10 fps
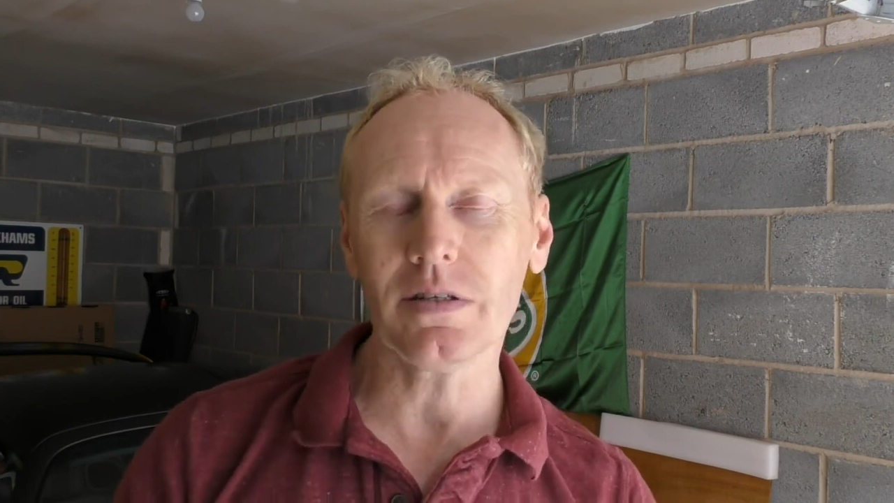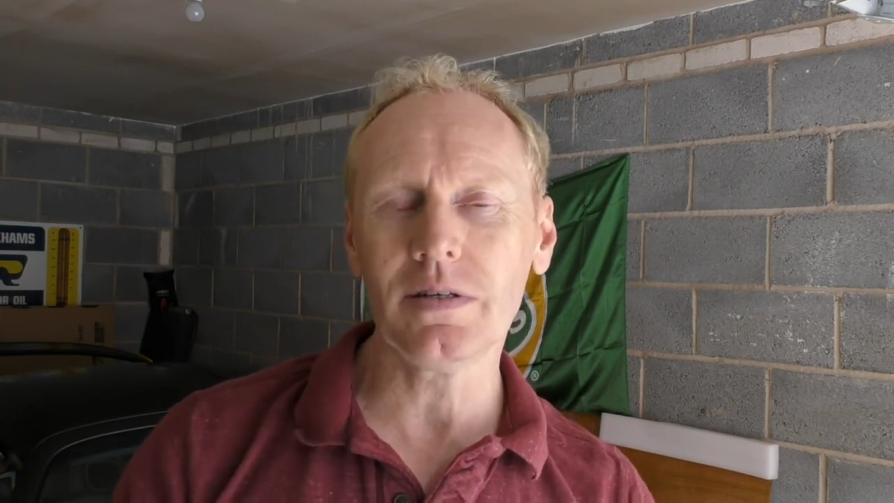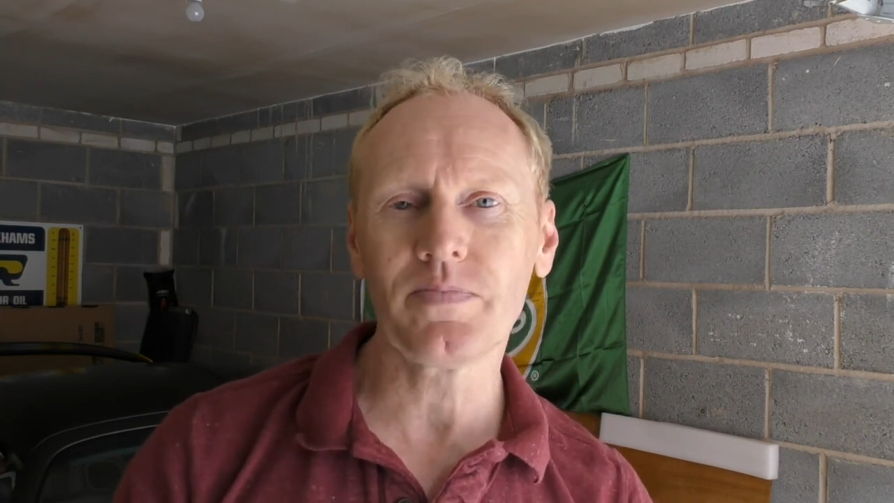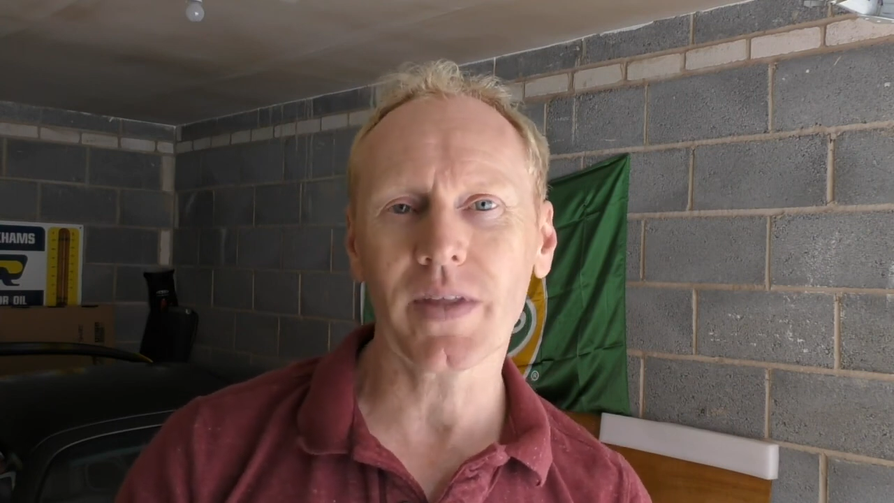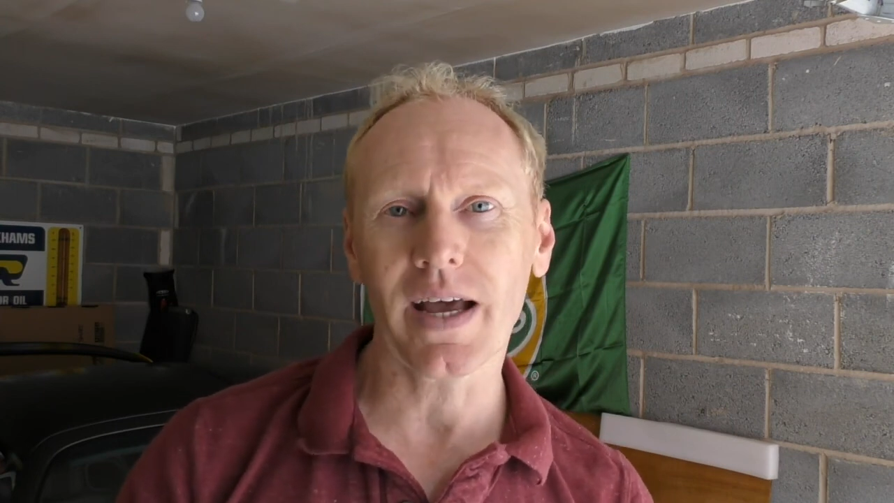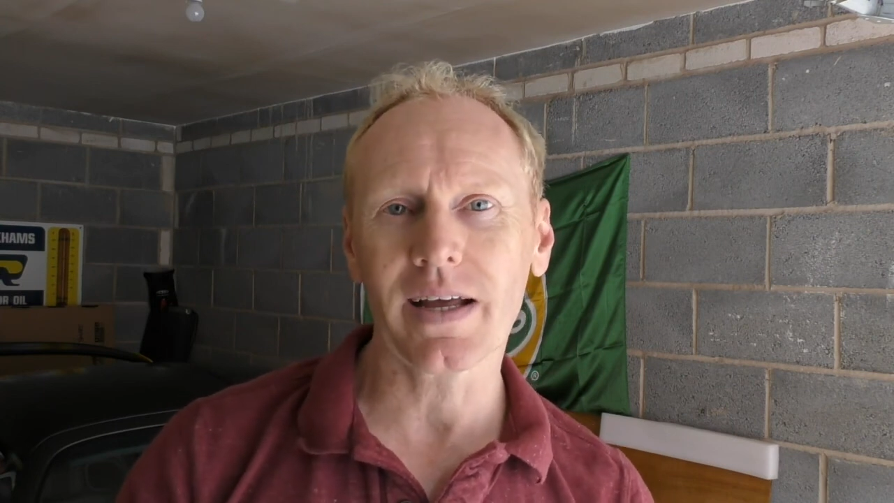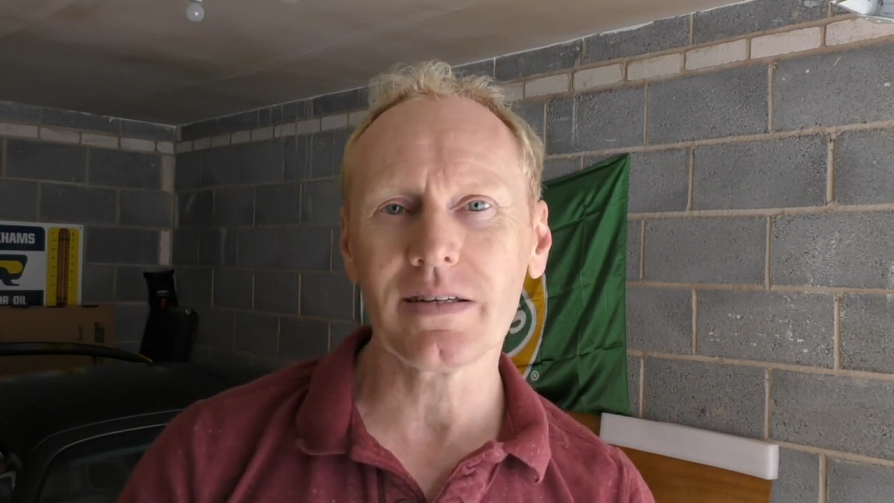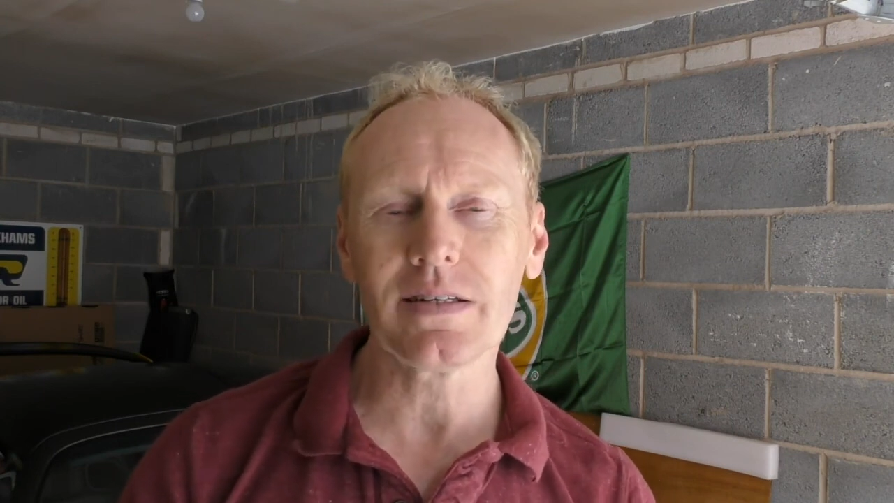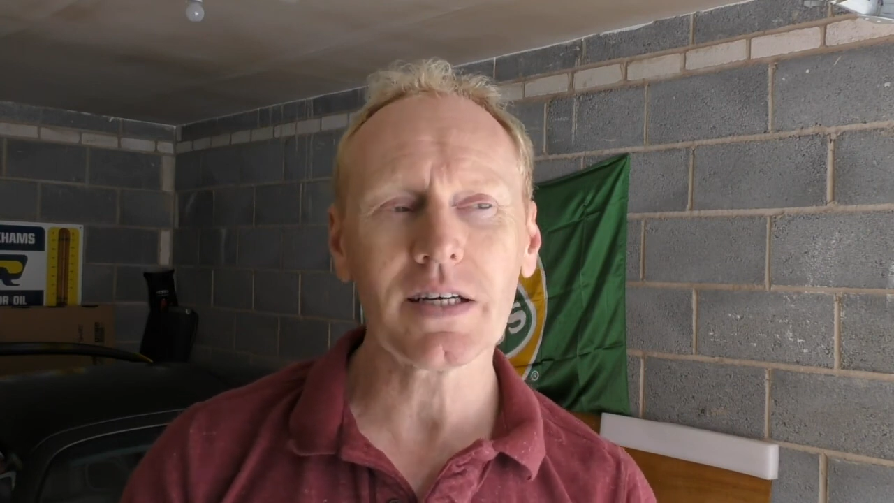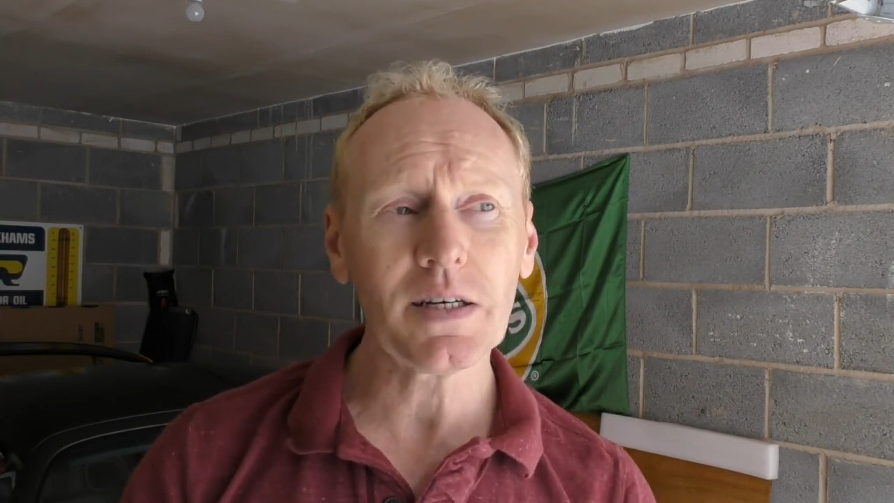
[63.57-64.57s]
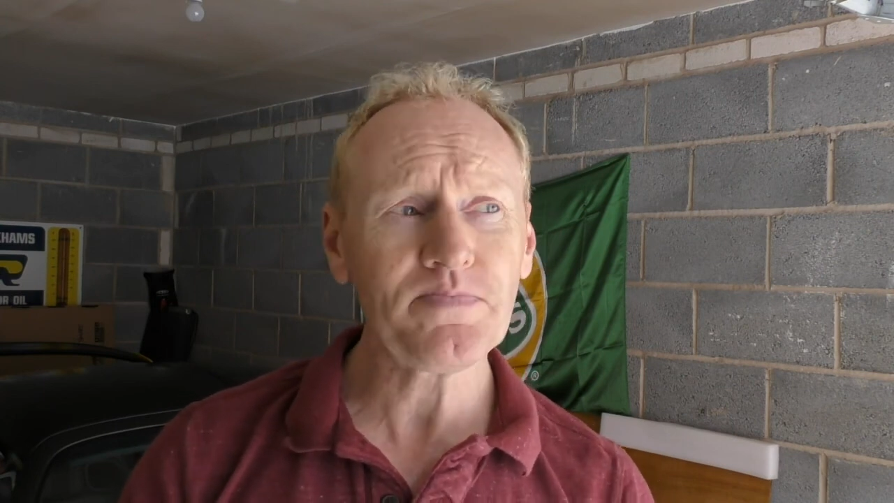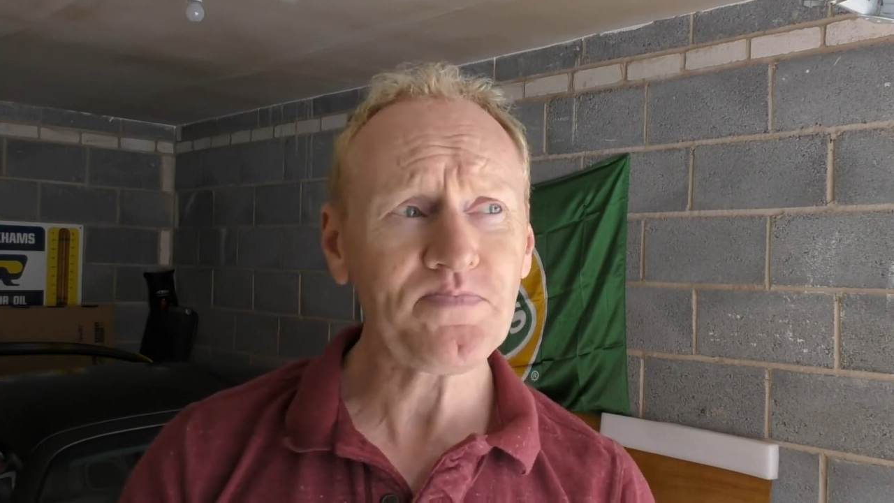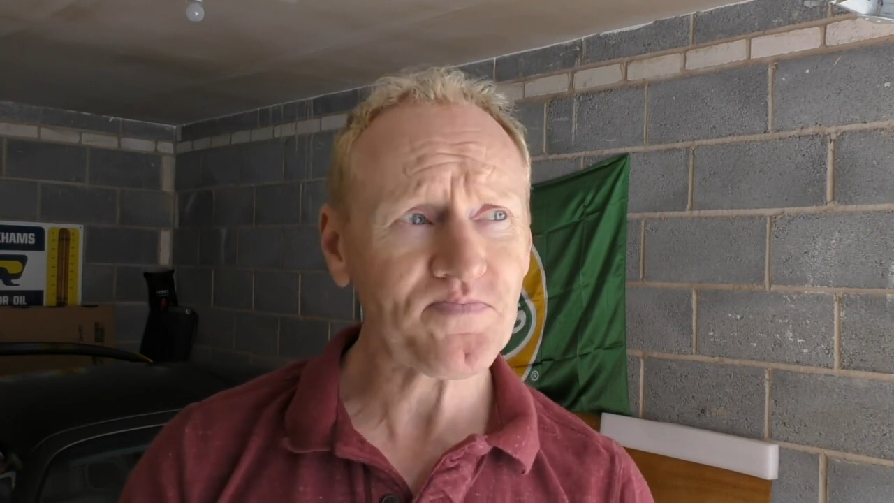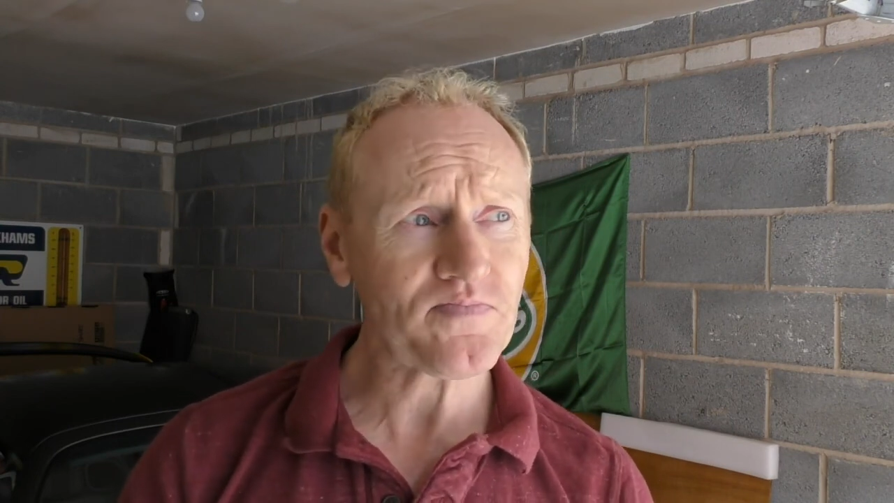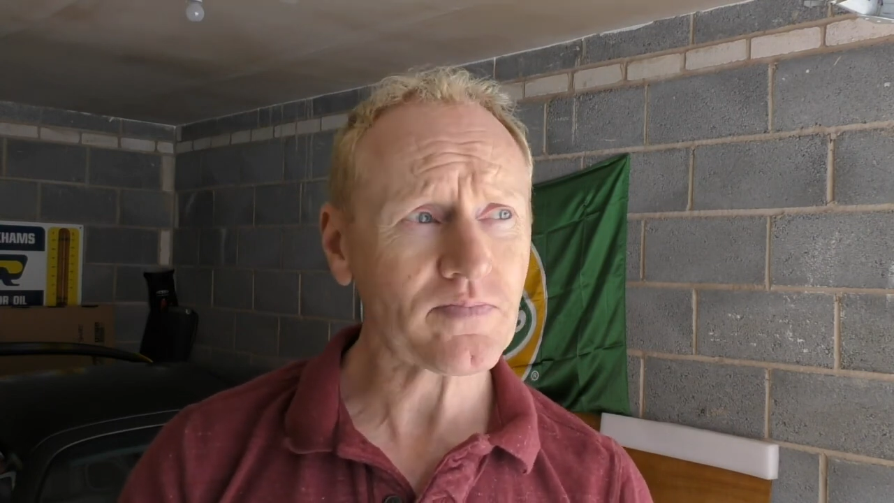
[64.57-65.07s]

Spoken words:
and